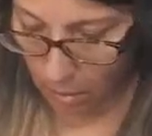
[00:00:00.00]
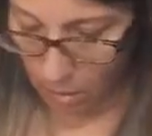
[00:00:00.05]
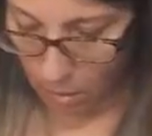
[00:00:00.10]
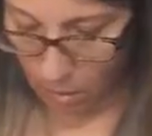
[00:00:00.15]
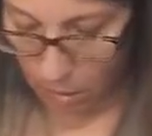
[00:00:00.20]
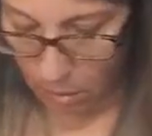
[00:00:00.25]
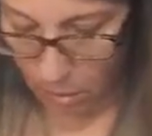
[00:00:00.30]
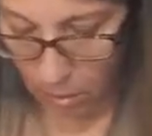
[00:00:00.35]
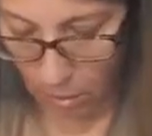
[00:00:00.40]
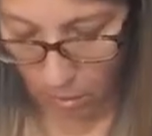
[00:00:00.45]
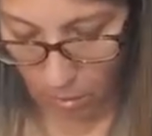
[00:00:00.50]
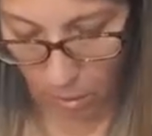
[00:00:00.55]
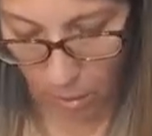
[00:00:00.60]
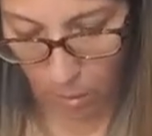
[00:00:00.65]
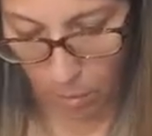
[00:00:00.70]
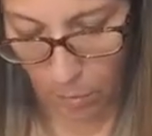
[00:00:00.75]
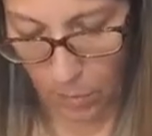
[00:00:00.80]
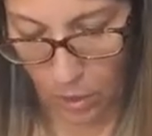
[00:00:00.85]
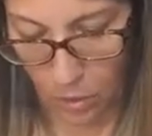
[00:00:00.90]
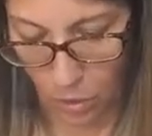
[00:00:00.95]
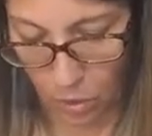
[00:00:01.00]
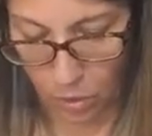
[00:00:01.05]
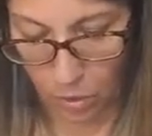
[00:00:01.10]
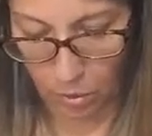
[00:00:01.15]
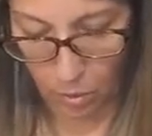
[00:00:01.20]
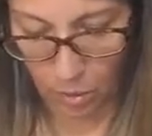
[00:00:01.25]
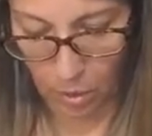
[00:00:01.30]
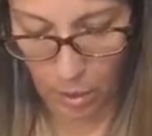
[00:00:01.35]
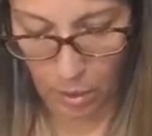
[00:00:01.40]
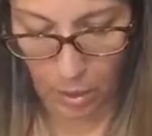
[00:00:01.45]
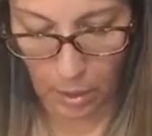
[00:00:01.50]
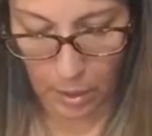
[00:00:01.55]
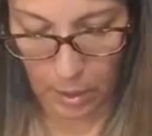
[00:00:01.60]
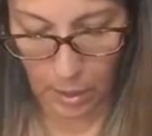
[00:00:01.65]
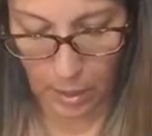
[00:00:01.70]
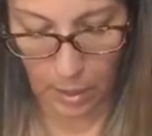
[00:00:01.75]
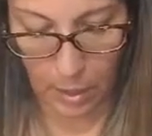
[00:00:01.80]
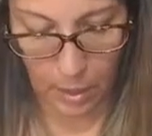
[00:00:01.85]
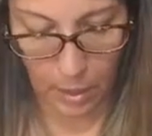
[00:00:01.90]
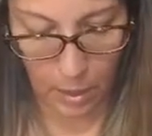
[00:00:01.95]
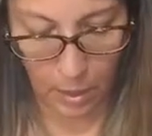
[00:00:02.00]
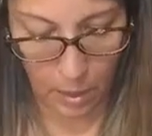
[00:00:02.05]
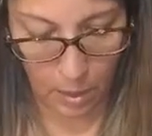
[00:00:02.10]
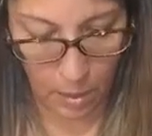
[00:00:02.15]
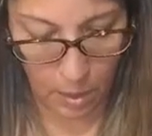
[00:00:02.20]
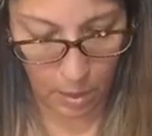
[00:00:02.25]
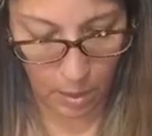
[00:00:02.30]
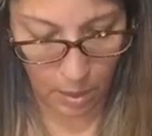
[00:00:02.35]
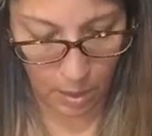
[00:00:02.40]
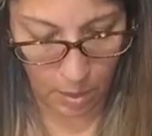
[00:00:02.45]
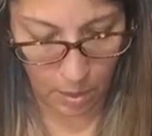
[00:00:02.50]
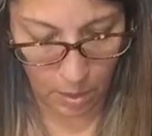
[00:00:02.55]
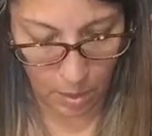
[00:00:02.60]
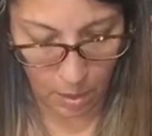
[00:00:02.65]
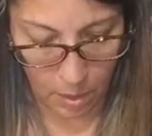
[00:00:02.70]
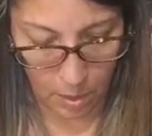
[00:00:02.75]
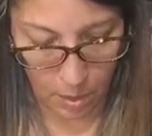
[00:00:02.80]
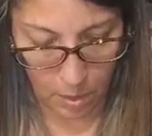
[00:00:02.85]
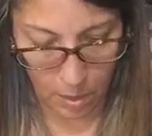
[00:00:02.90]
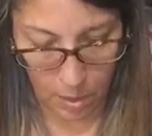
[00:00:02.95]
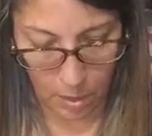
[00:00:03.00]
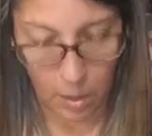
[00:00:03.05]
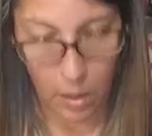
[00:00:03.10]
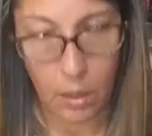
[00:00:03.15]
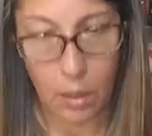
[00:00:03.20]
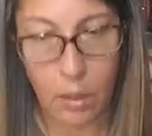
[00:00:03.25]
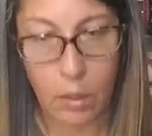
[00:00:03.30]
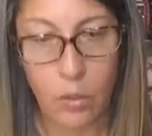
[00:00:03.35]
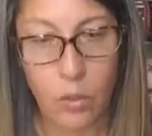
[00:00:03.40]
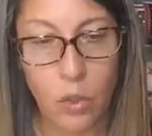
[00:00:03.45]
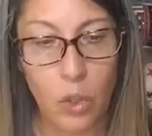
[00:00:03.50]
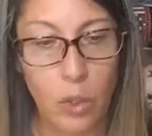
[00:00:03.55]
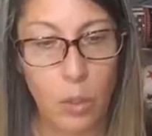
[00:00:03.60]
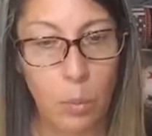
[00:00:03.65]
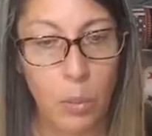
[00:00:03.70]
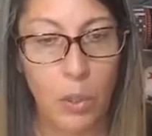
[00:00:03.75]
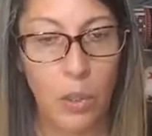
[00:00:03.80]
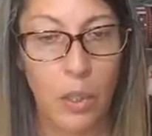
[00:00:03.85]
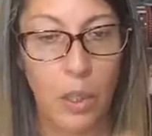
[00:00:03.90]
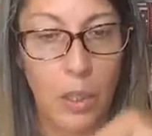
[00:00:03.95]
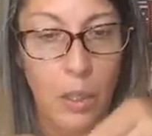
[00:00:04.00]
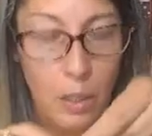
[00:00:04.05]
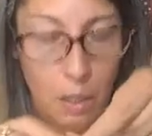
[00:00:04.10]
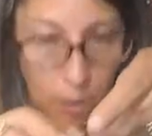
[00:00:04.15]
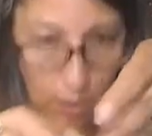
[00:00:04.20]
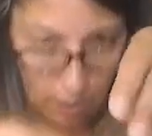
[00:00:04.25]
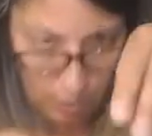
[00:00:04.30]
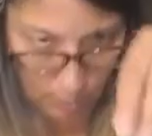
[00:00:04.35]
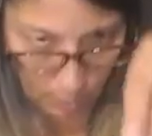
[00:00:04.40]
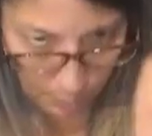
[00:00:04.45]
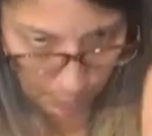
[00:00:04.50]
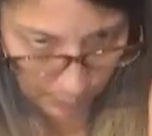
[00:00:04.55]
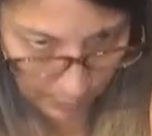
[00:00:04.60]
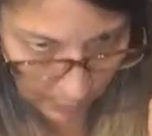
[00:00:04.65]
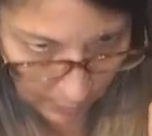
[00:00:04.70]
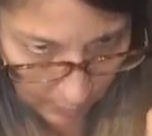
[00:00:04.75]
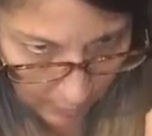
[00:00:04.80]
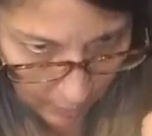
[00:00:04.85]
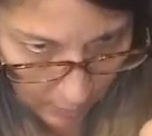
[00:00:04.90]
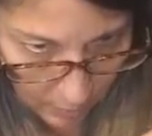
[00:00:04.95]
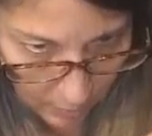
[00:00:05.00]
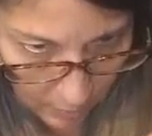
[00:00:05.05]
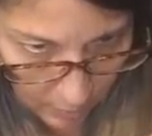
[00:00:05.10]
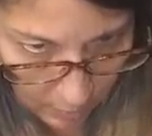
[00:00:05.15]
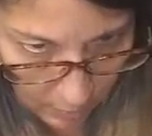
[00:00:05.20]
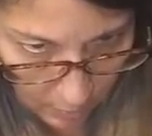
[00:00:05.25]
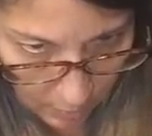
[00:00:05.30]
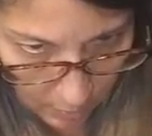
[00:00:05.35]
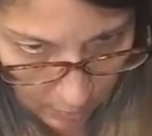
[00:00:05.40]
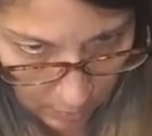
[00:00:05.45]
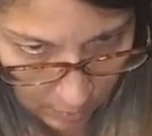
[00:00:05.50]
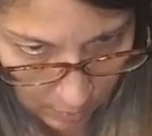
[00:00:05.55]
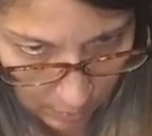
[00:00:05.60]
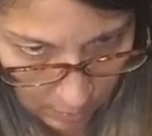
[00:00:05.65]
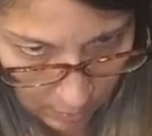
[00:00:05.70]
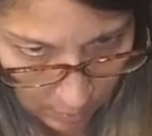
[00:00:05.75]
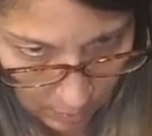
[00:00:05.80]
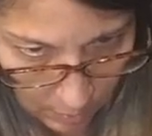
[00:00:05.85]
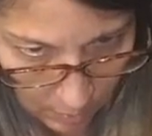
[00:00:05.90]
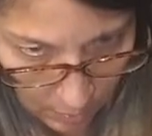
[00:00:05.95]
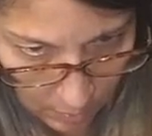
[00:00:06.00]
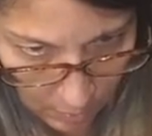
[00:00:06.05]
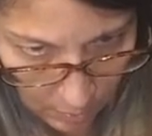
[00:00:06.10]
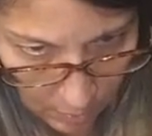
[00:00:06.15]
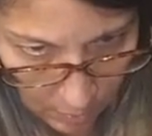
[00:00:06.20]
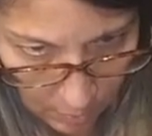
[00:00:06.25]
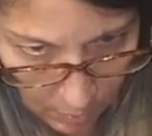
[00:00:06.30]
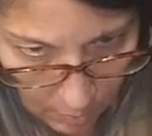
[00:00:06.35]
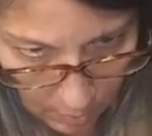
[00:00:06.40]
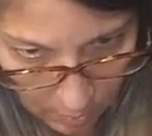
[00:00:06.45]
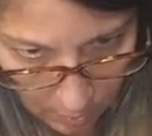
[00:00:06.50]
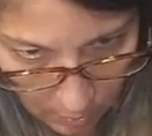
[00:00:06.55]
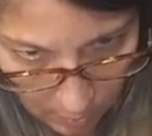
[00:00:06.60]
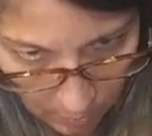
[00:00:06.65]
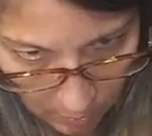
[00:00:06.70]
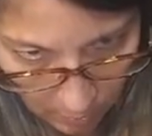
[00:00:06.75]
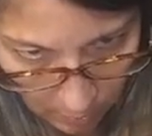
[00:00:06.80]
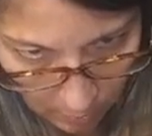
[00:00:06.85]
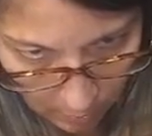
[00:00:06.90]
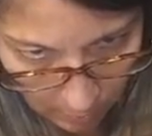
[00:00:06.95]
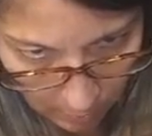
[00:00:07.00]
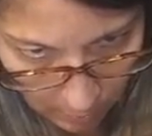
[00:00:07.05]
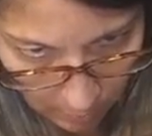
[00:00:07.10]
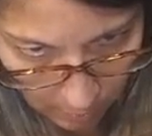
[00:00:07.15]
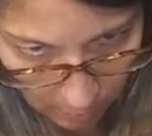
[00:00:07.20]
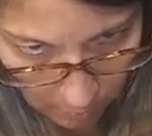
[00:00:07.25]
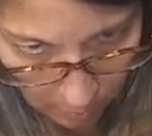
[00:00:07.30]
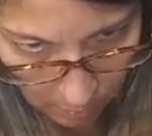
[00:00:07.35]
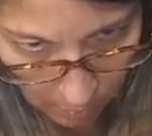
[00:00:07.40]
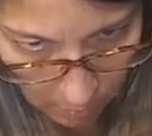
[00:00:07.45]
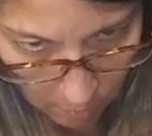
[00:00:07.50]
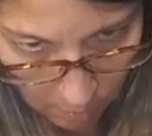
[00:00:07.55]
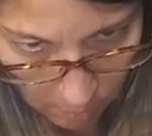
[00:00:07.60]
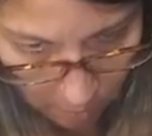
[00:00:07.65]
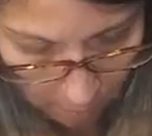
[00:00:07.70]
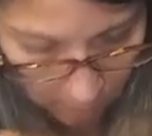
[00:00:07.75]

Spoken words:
So let me try just putting a little piece in there.